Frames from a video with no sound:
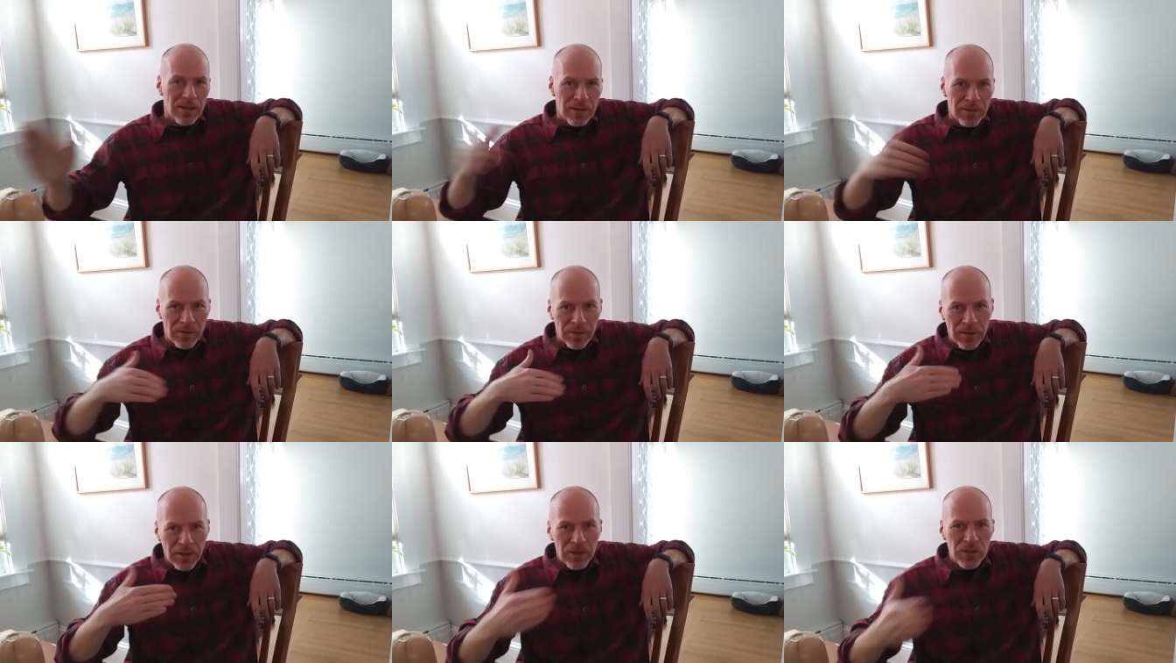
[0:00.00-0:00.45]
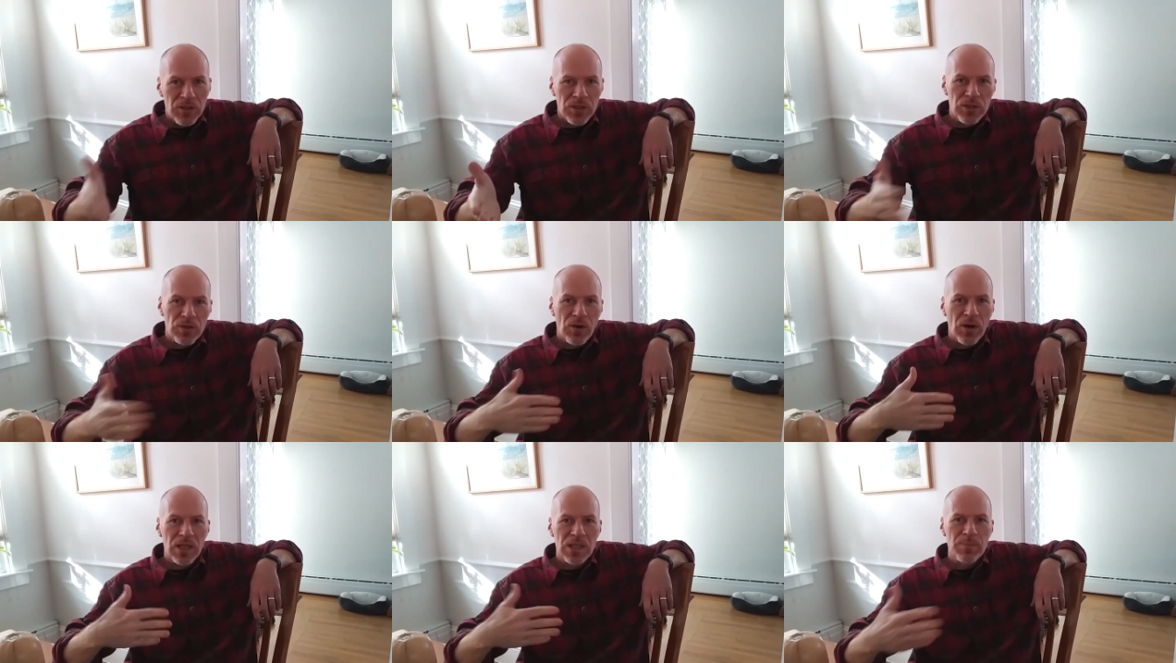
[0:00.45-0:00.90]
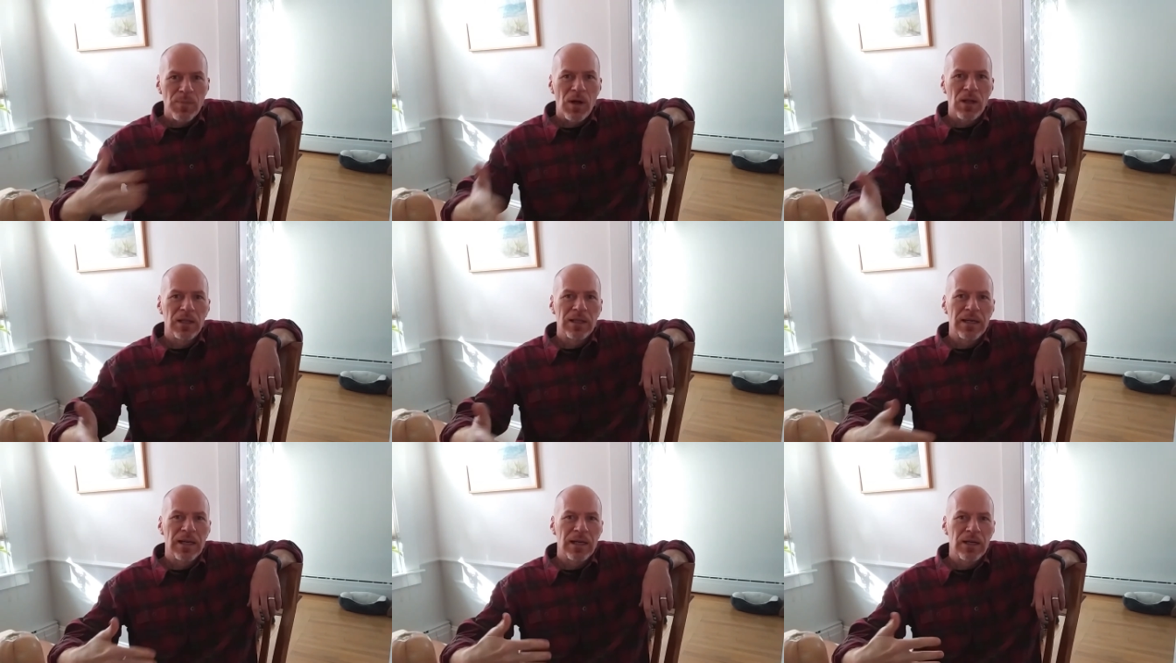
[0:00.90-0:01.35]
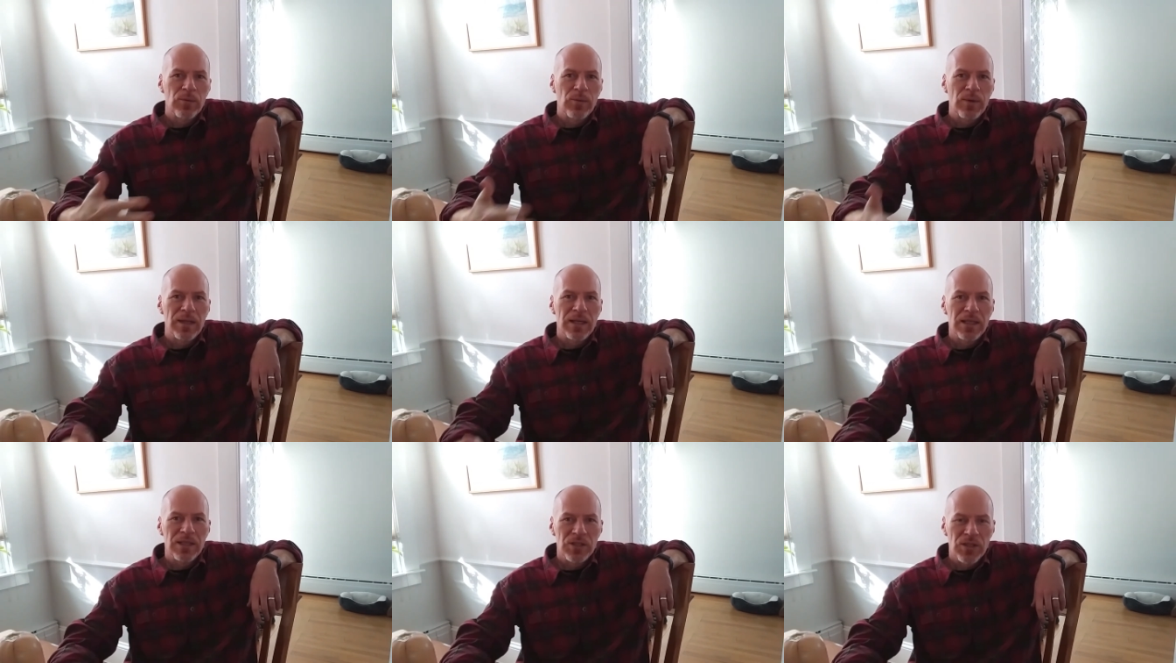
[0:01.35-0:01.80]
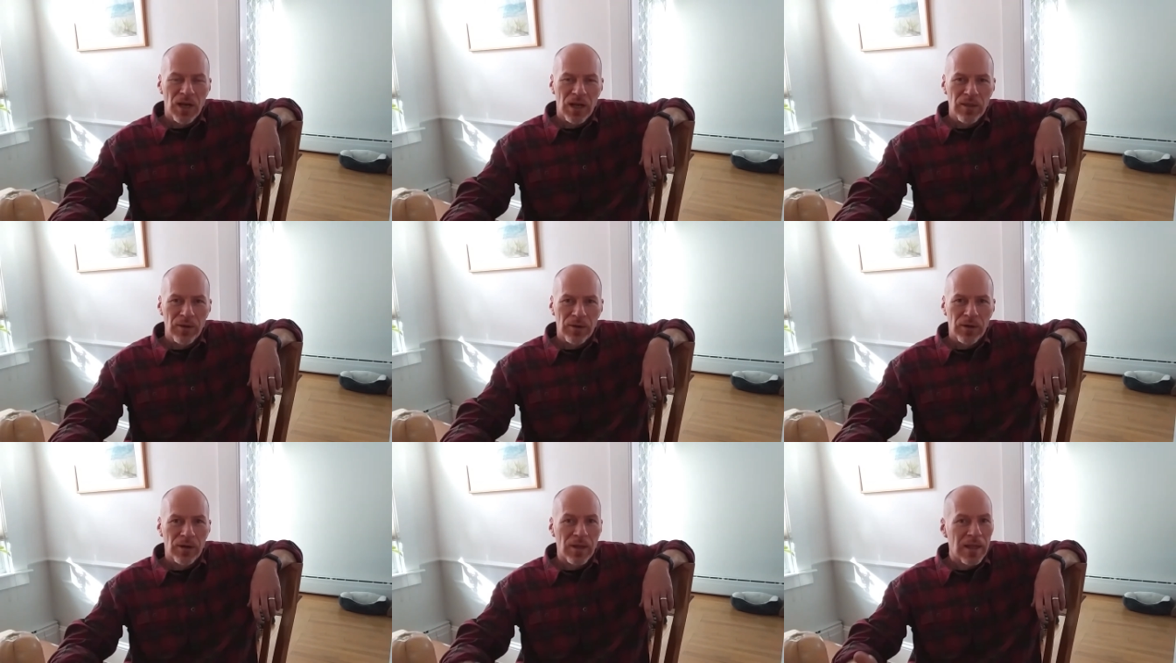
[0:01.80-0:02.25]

they're just cross-pollinating with each other,